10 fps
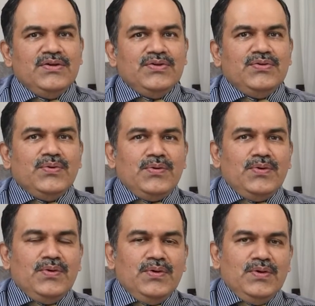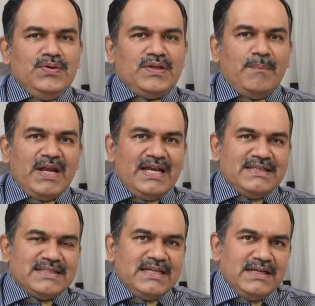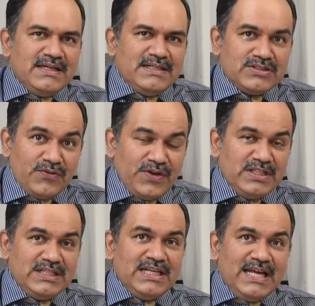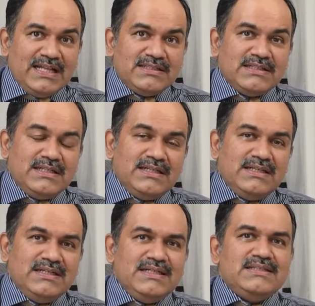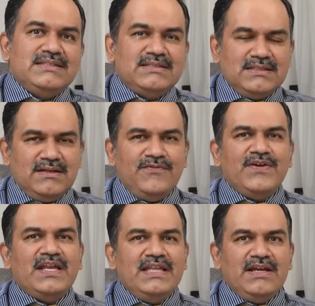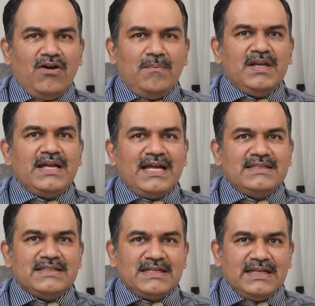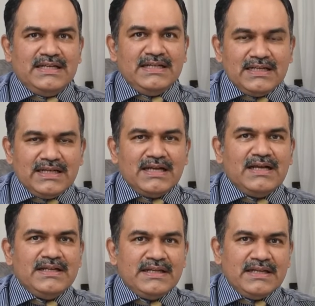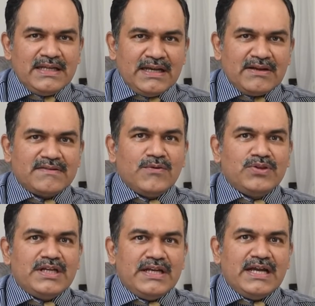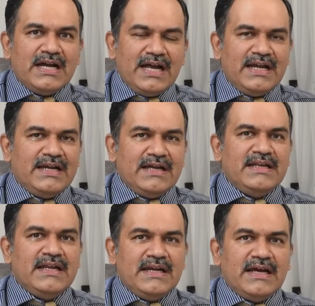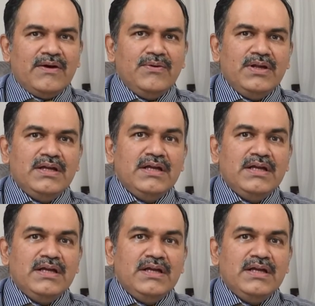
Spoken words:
So, summarizing, esophageal cancer is a fairly common cancer in South India and in and around.